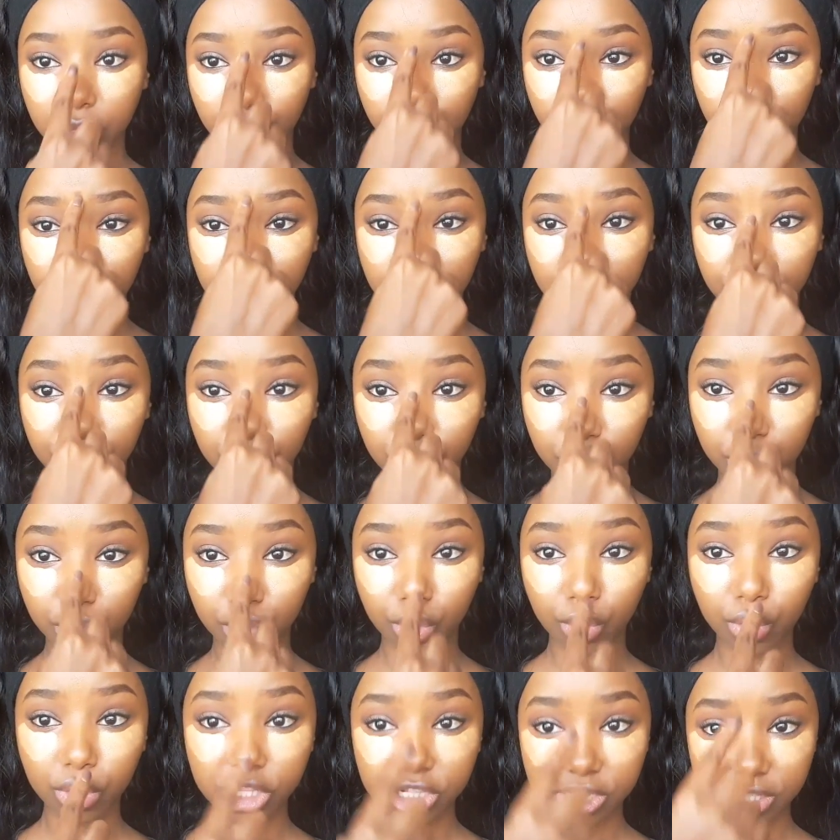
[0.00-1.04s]
the bridge of your
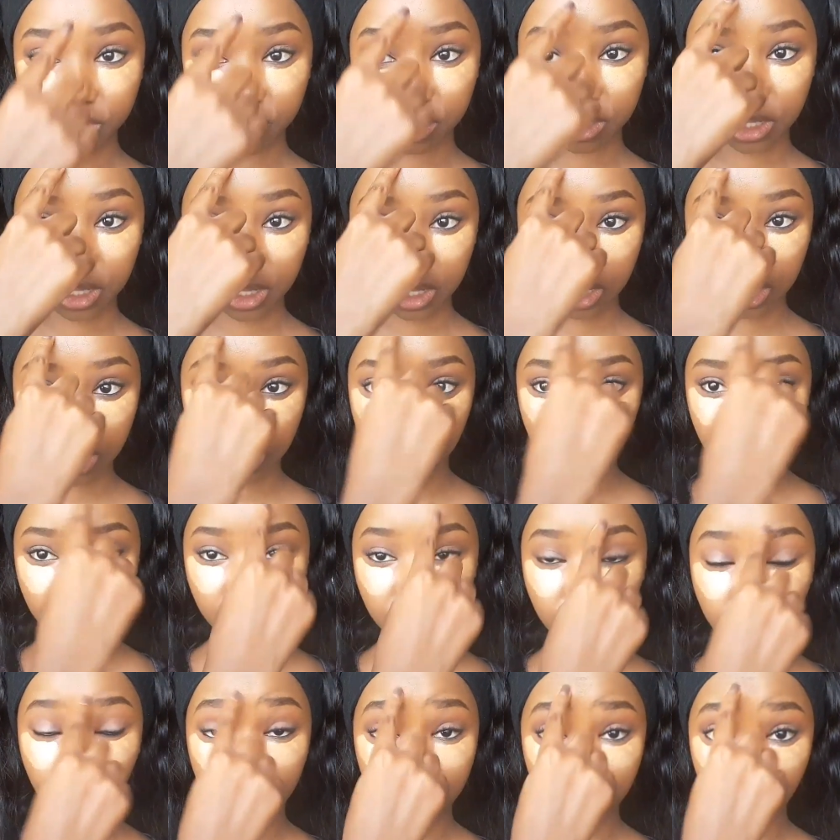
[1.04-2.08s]
nose,
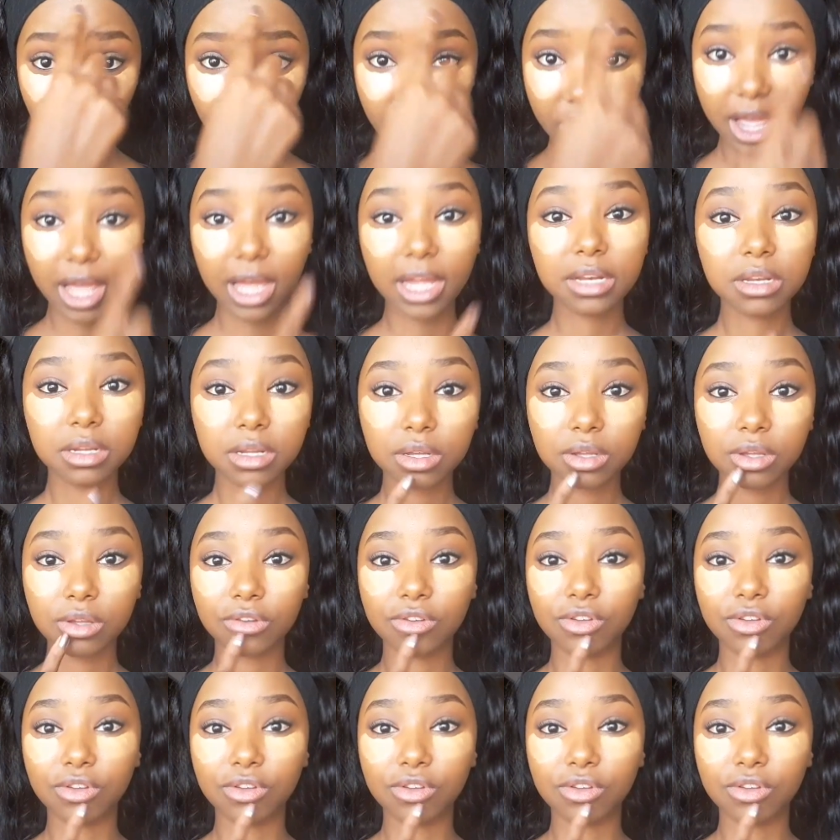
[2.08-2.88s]
your forehead,